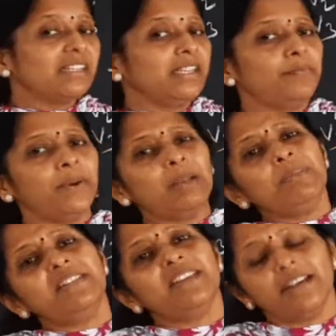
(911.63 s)
if
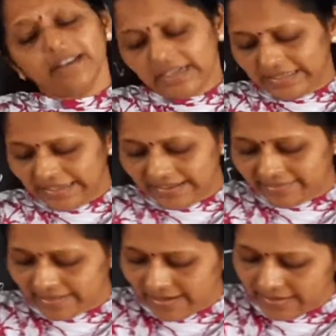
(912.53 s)
bulb is there, it
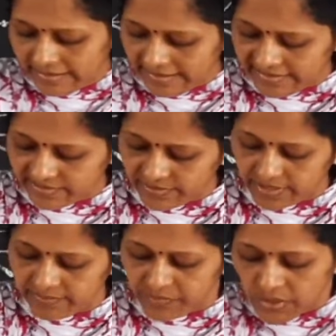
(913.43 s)
needs a less
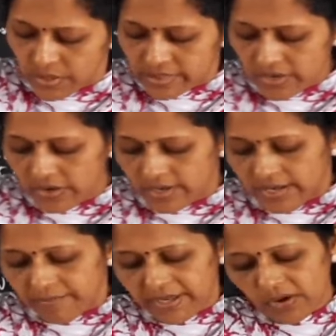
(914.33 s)
one. So
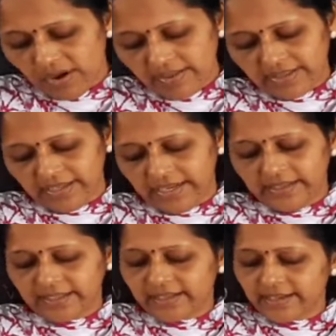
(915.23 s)
because they
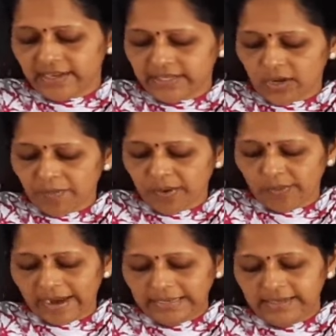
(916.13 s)
need the current of
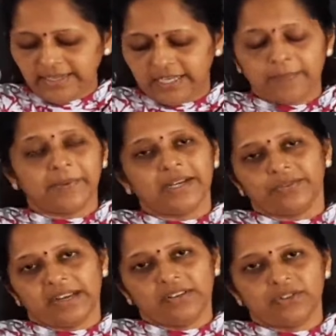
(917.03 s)
a widely
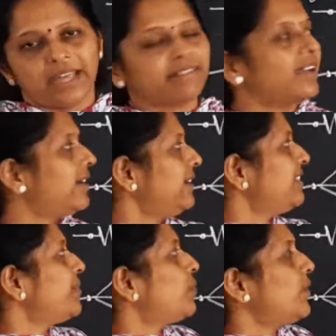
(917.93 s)
different values, as current
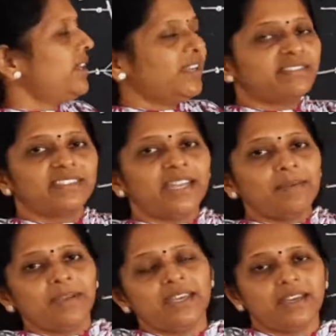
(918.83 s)
is flowing
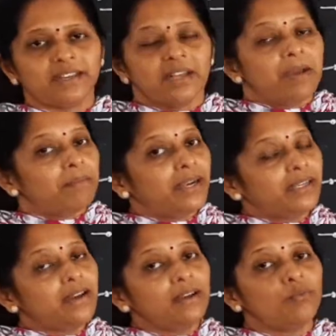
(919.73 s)
same here,
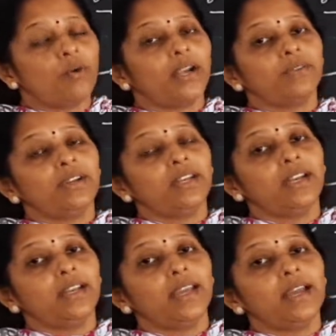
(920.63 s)
but what we
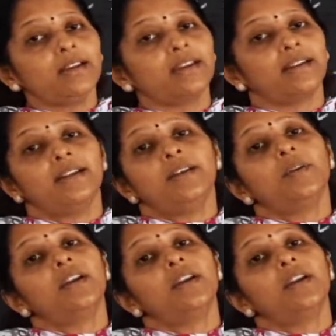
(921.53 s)
need here, current